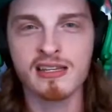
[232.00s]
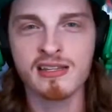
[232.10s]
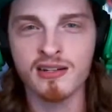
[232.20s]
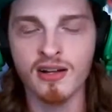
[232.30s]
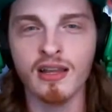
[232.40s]
a
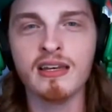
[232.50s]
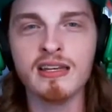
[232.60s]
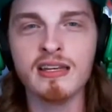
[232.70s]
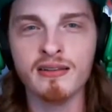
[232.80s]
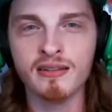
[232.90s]
solid
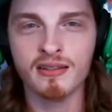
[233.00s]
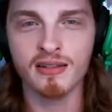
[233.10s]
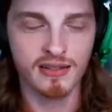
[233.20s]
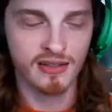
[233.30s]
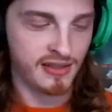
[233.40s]

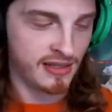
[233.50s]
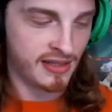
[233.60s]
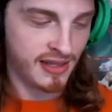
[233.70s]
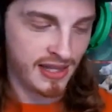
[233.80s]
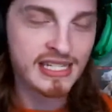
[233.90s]

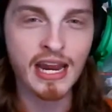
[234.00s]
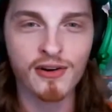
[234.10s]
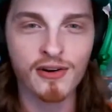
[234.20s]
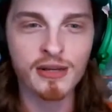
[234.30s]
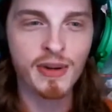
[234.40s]
the
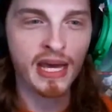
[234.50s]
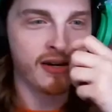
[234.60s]
standard D-pad